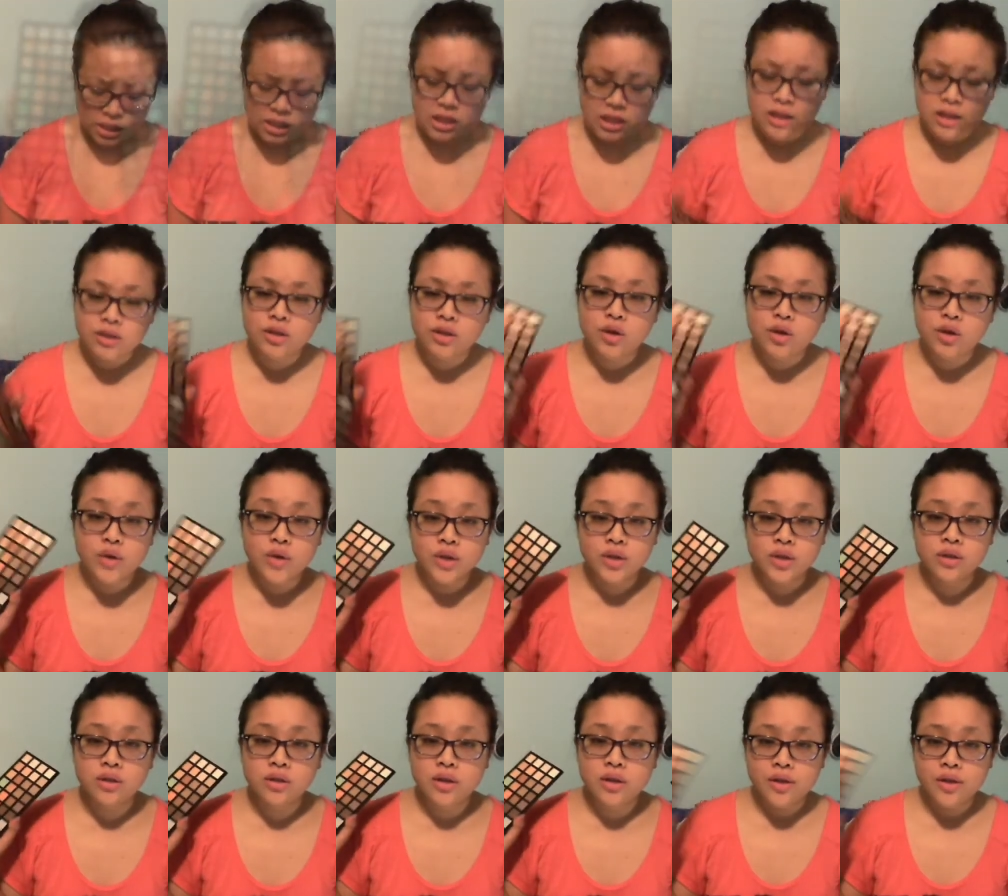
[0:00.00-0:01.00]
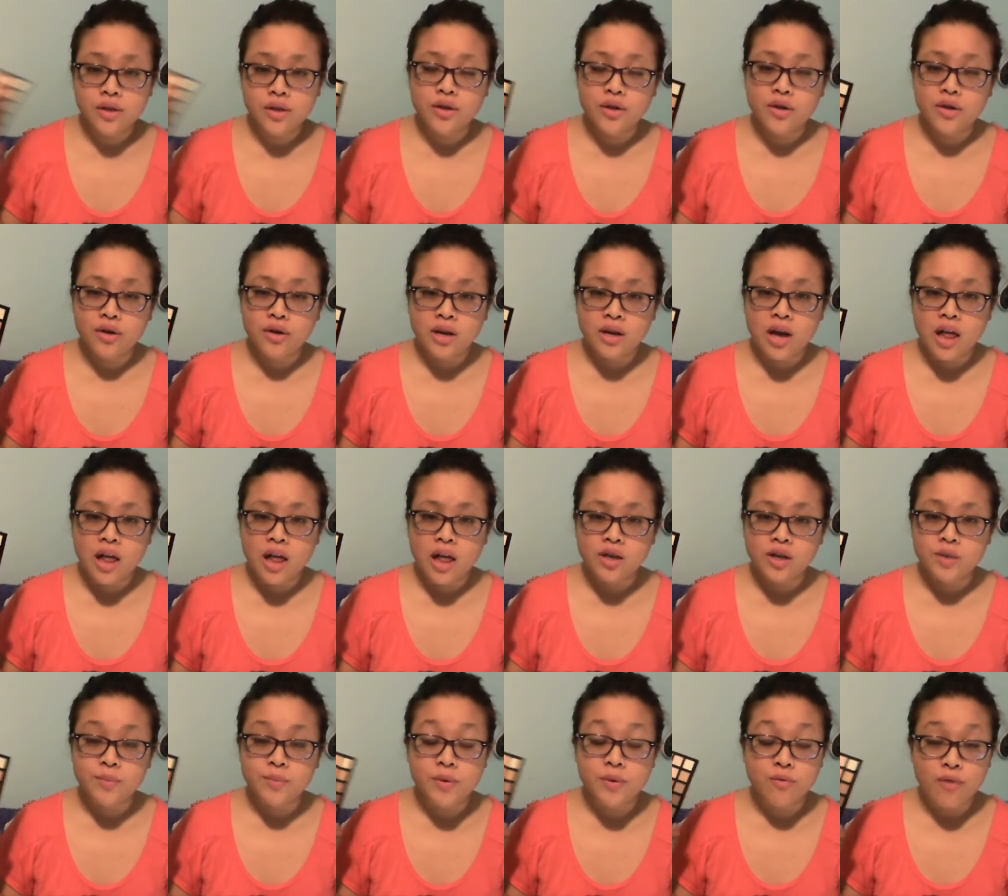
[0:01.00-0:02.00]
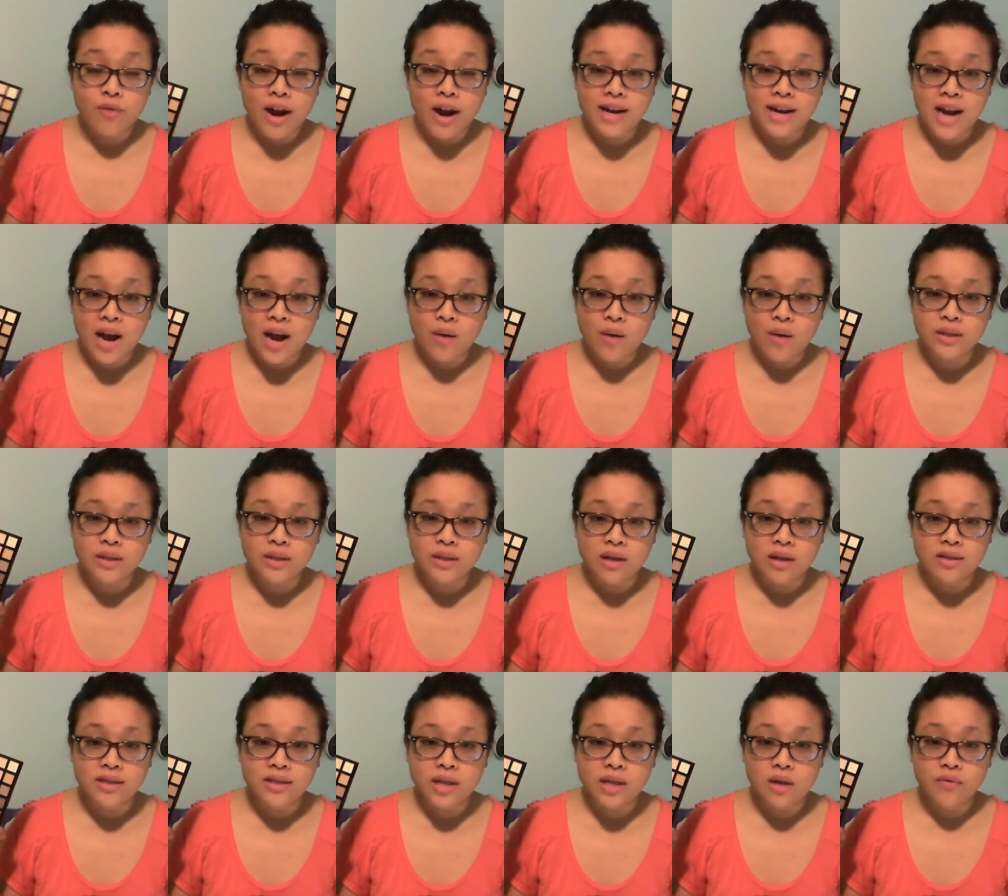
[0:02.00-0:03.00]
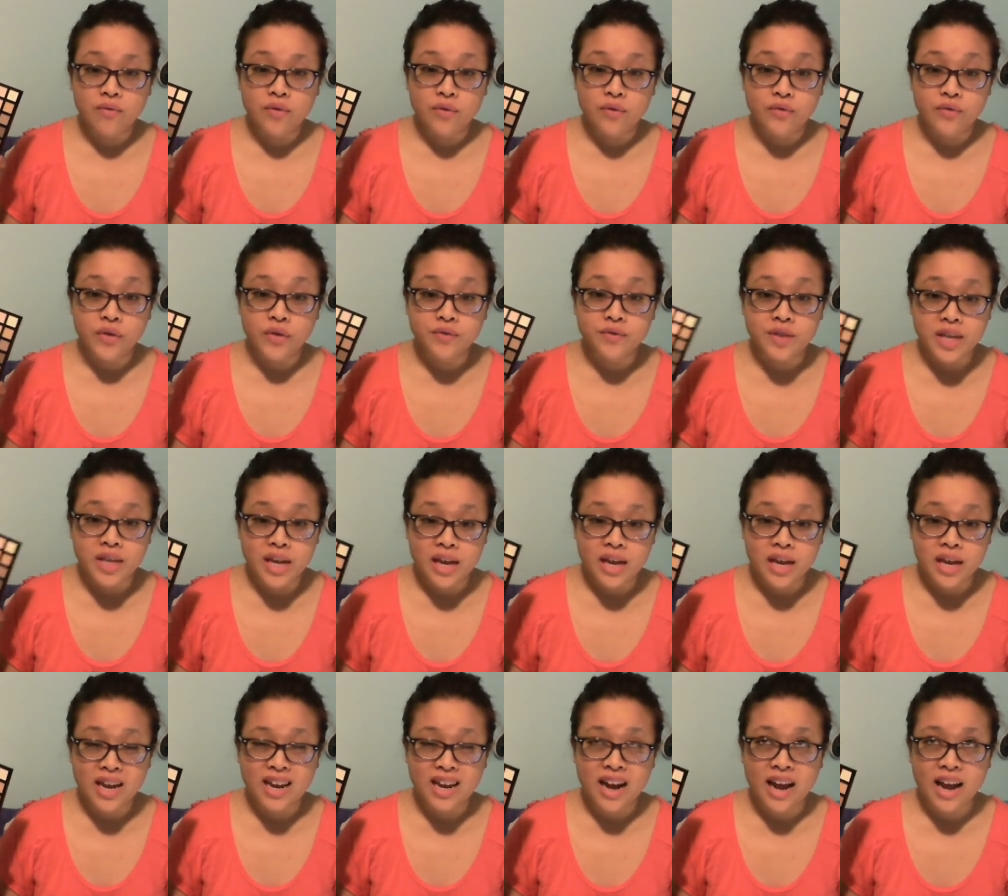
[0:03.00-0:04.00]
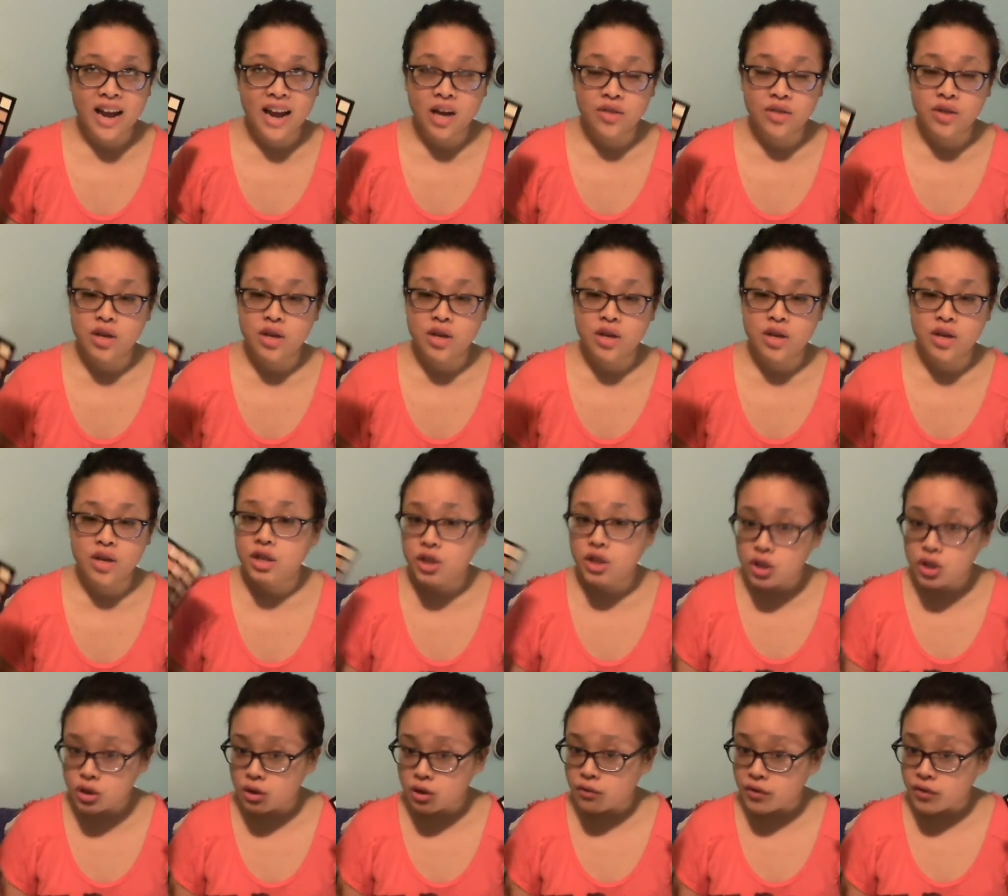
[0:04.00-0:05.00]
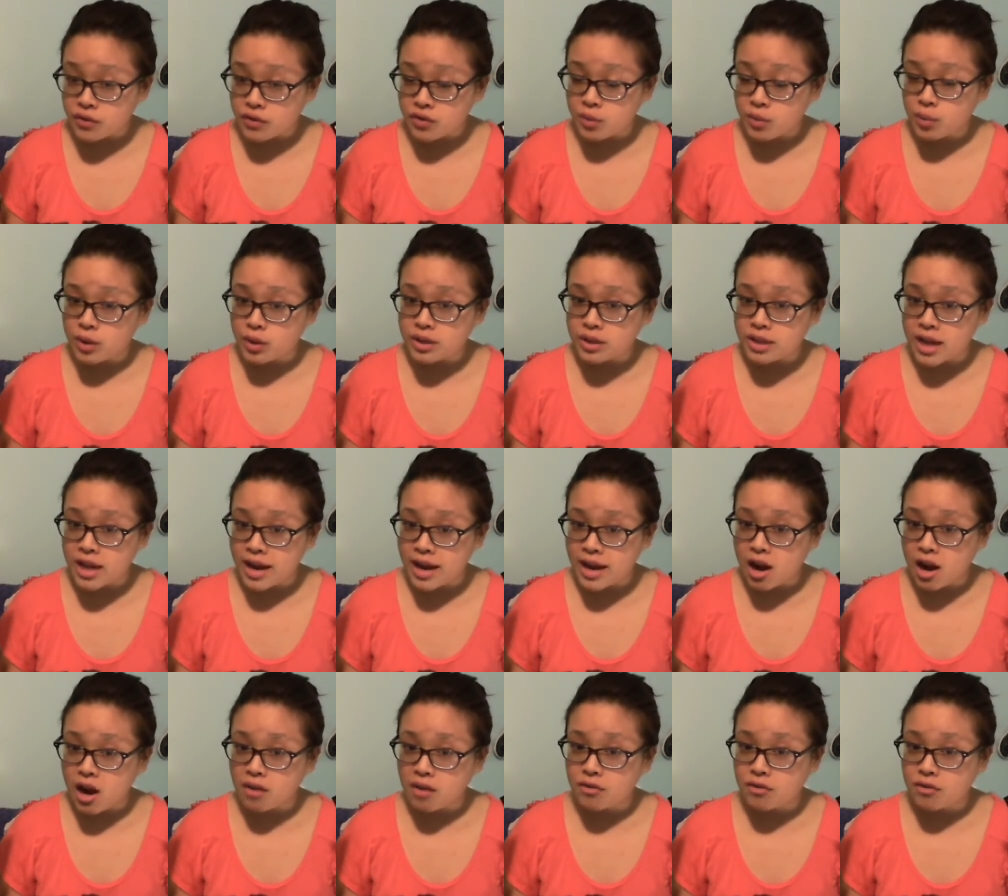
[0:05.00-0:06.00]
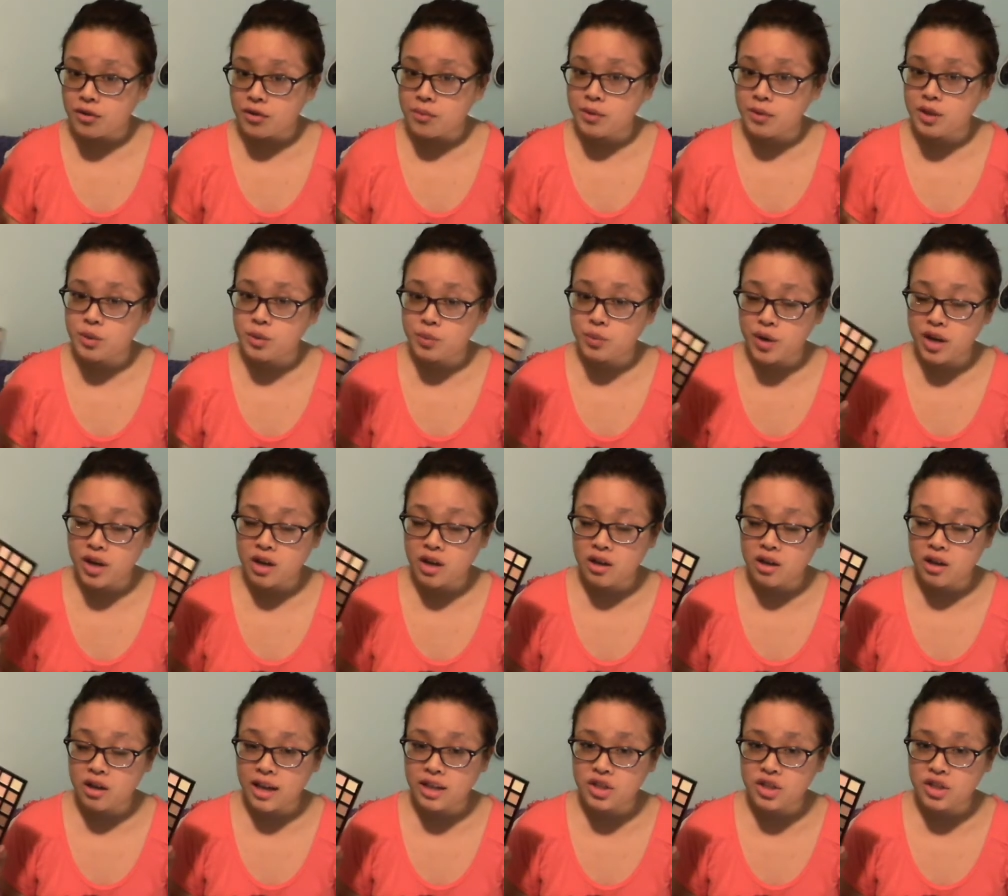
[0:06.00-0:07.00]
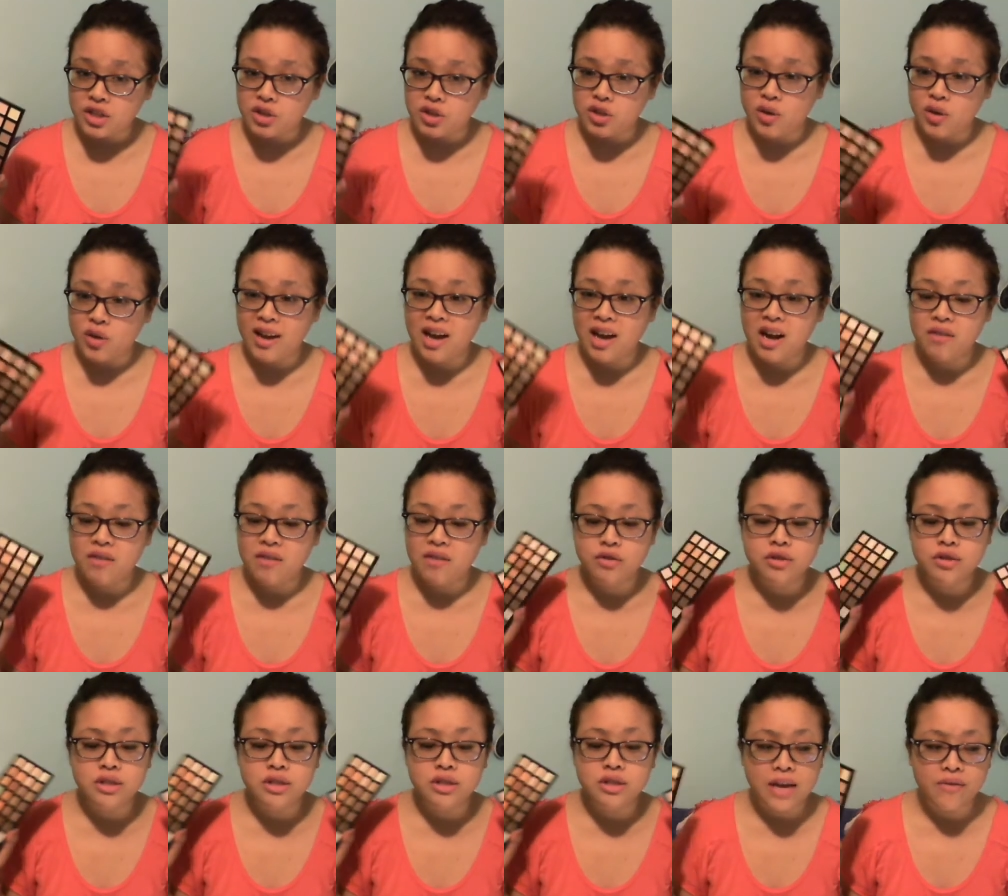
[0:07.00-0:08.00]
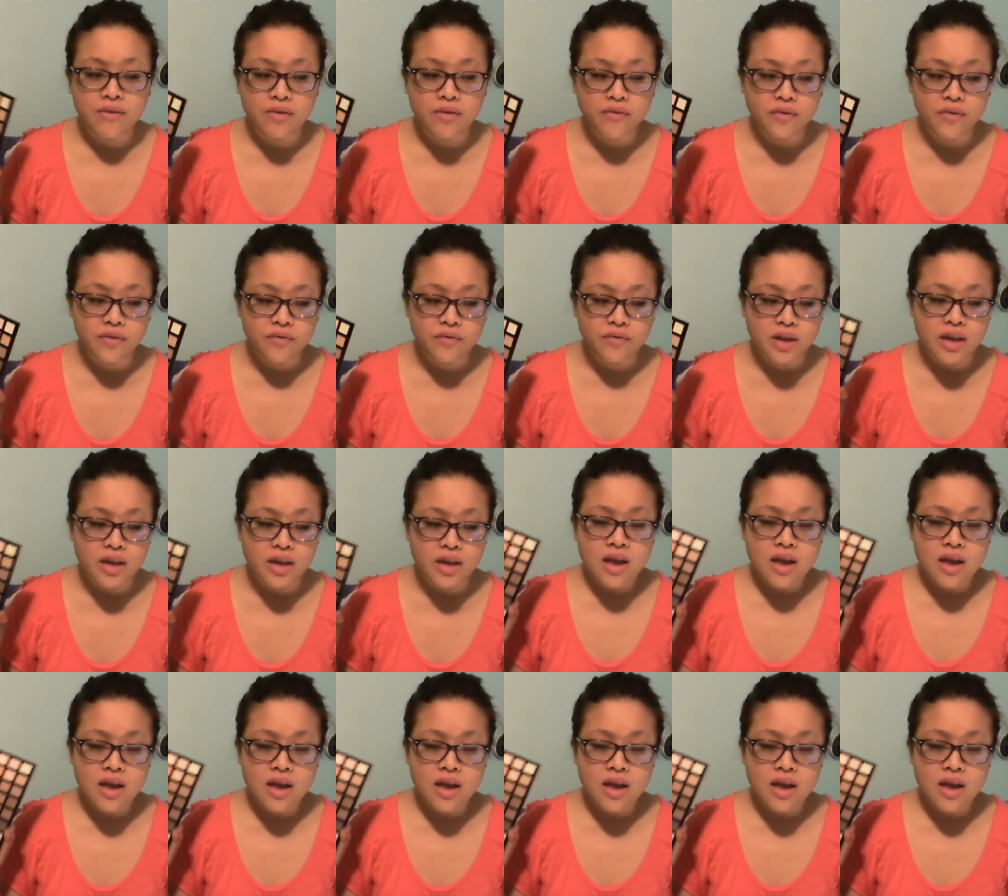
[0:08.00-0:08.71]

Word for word: is originally $30, but right now it's on sale for $15, and I got the additional 50% off from the spring collection, so I got it for $7.50,